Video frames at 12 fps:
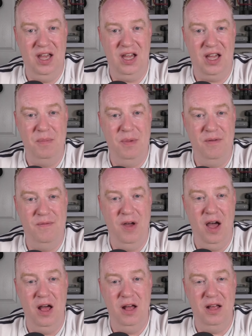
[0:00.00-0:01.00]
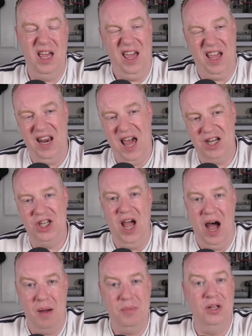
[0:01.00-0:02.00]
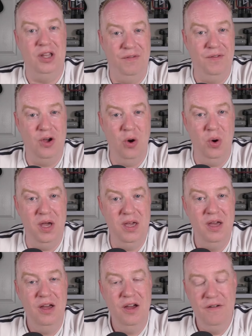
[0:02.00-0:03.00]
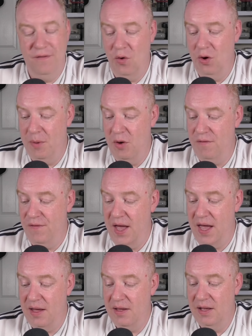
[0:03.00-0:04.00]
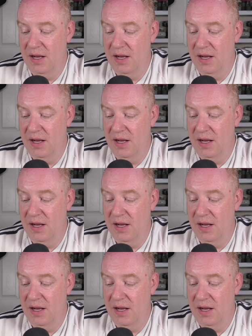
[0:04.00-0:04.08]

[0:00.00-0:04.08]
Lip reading: can actually up the difficulty for the boot fair.